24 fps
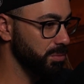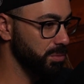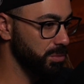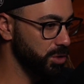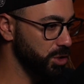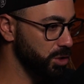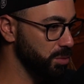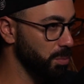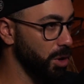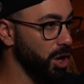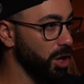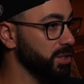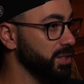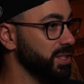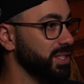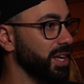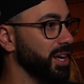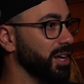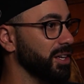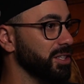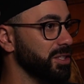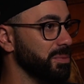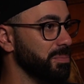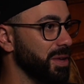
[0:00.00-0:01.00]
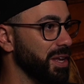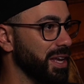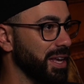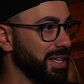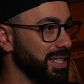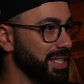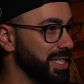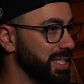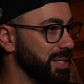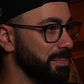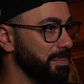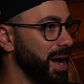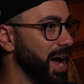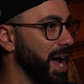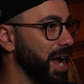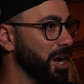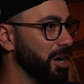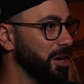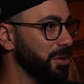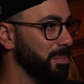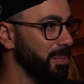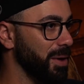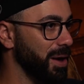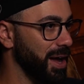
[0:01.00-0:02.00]
small cells being
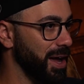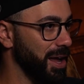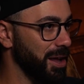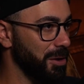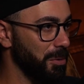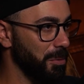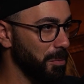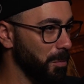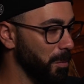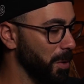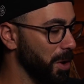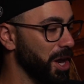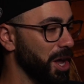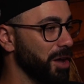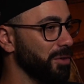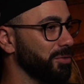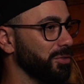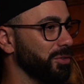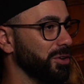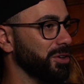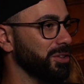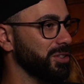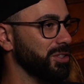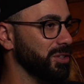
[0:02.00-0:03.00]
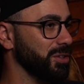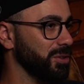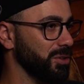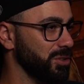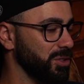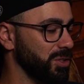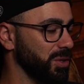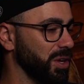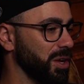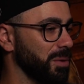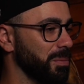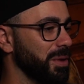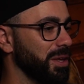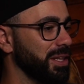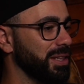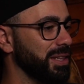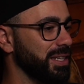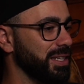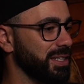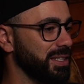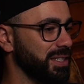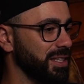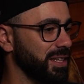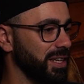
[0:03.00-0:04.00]
inspired by whatever to commit
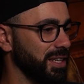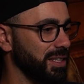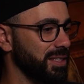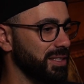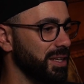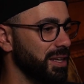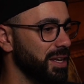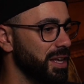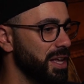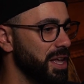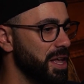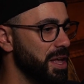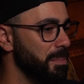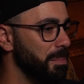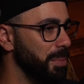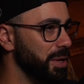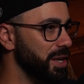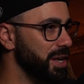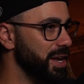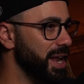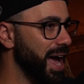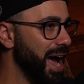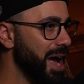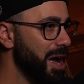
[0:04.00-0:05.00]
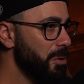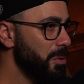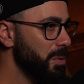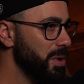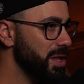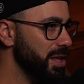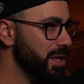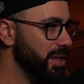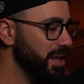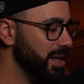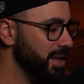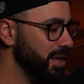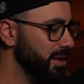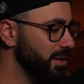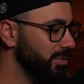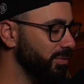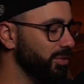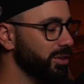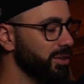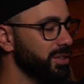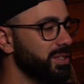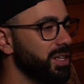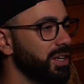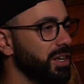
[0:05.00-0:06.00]
these things. But now it
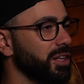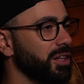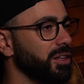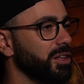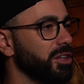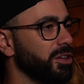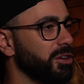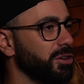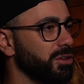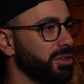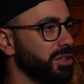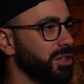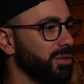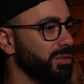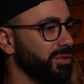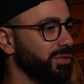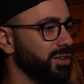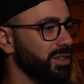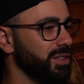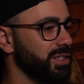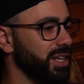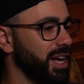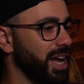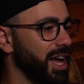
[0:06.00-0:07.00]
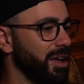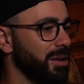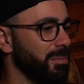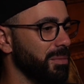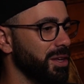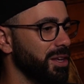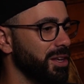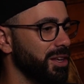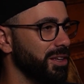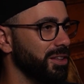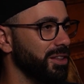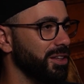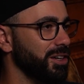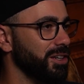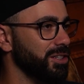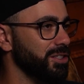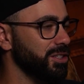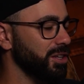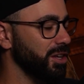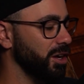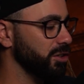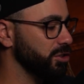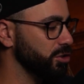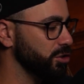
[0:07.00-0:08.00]
feels like a little different time.
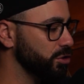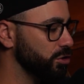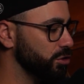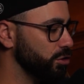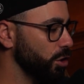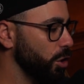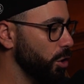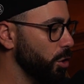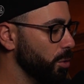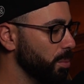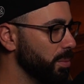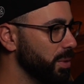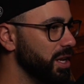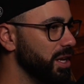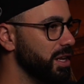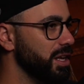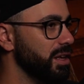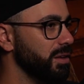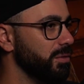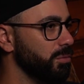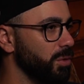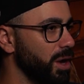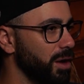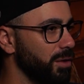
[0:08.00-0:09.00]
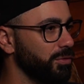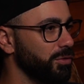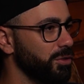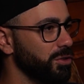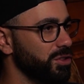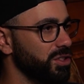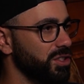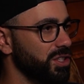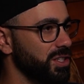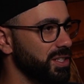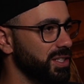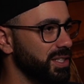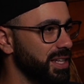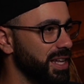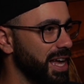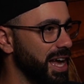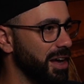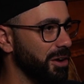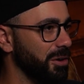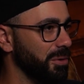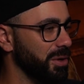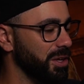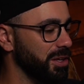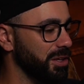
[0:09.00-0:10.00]
There's so many refugees
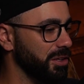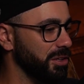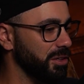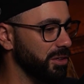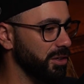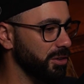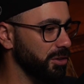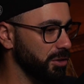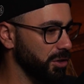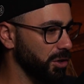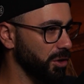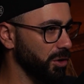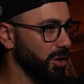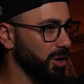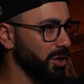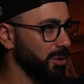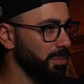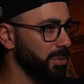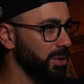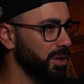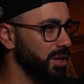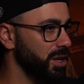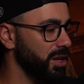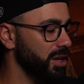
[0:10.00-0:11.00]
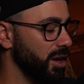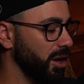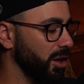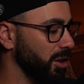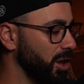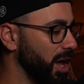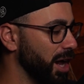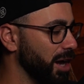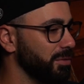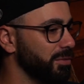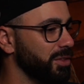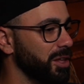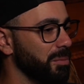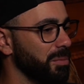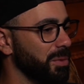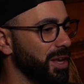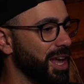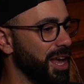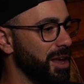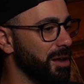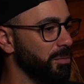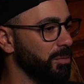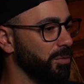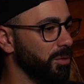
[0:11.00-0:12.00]
now in Europe. A lot of them
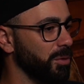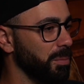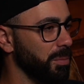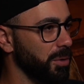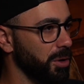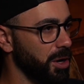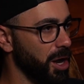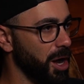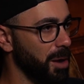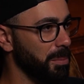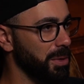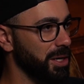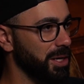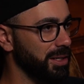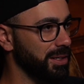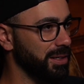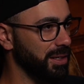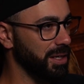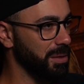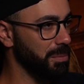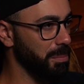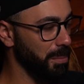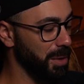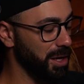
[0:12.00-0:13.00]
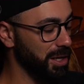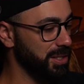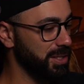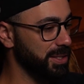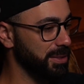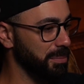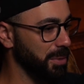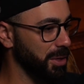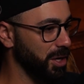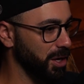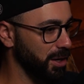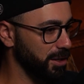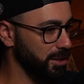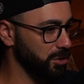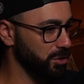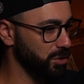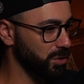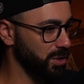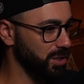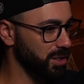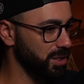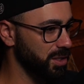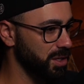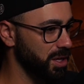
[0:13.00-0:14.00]
came from predominantly Muslim
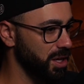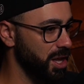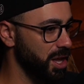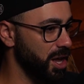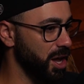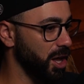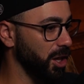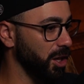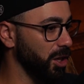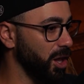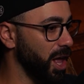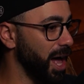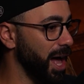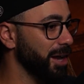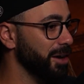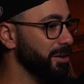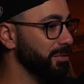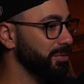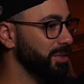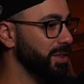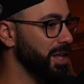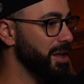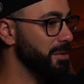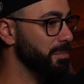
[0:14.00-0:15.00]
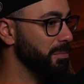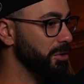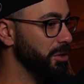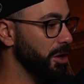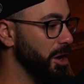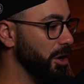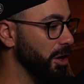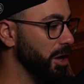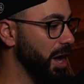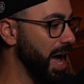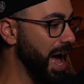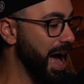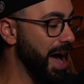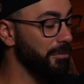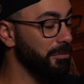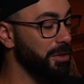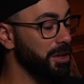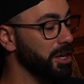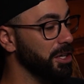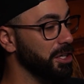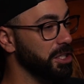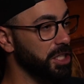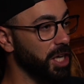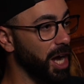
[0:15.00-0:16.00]
countries. A lot of them
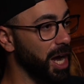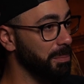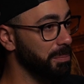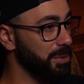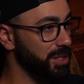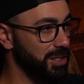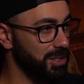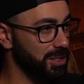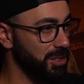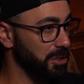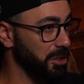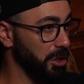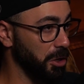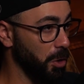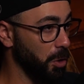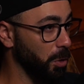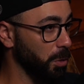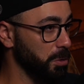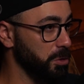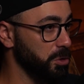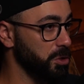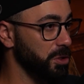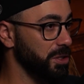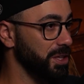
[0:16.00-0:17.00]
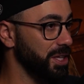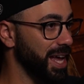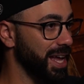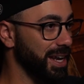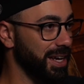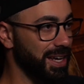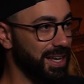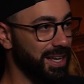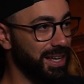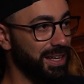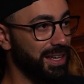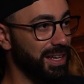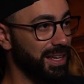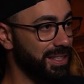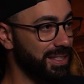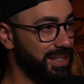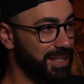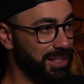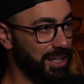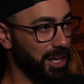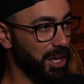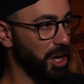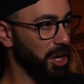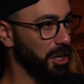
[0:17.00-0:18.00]
haven't adopted to the culture that
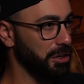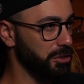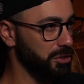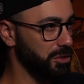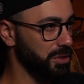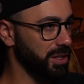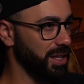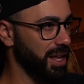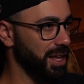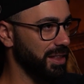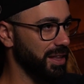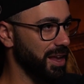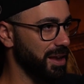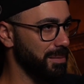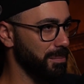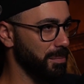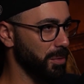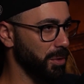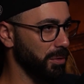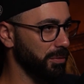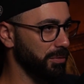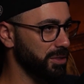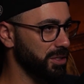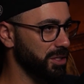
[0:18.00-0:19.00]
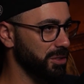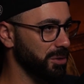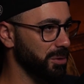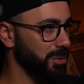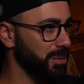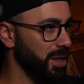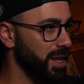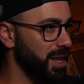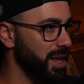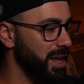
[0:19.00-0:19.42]
is in the country that they moved to.